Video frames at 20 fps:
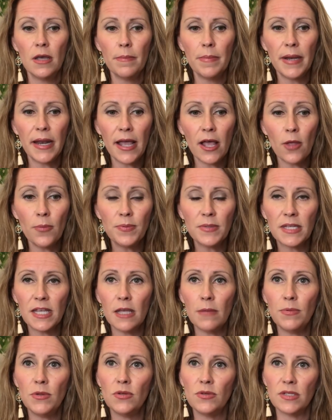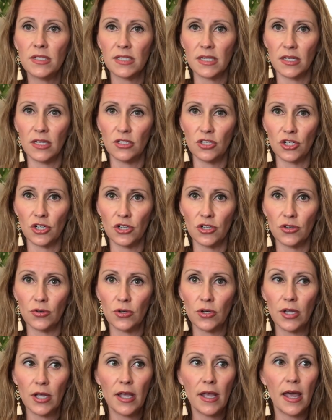but it helps keep you centered
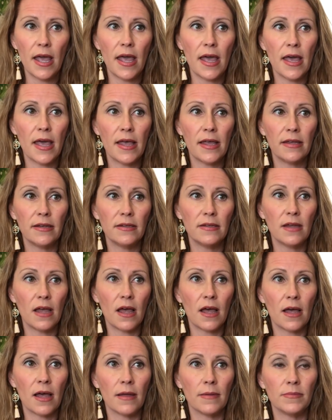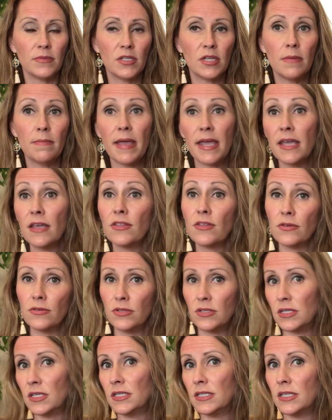and to make
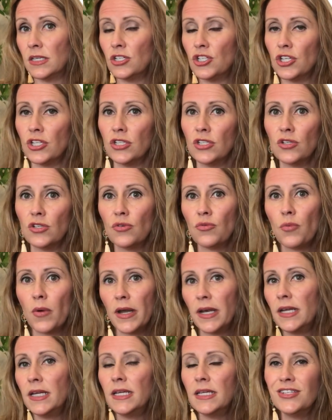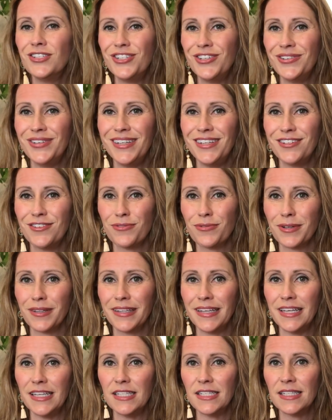those decisions of what it is you need to
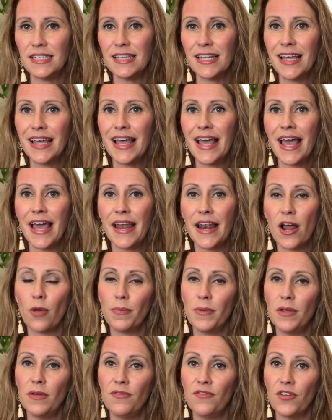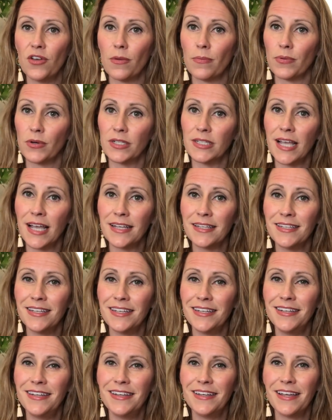release and help you feel
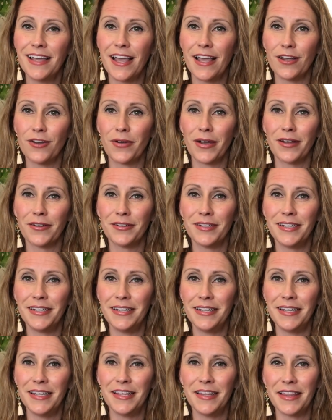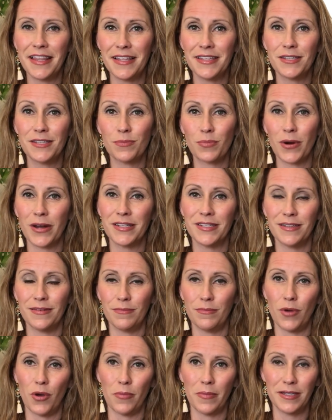protected and grounded in this
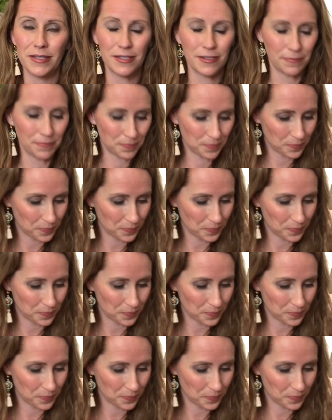present moment.